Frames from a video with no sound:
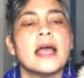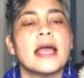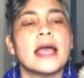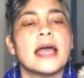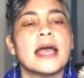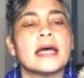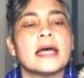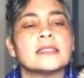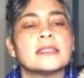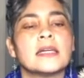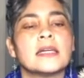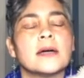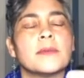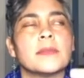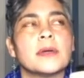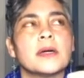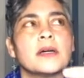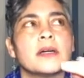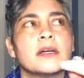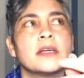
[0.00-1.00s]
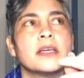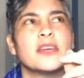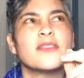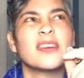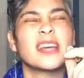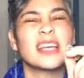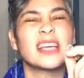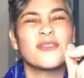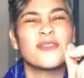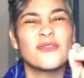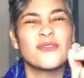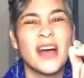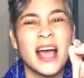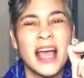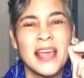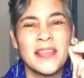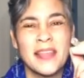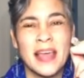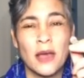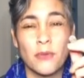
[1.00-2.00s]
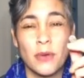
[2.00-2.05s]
And if I can find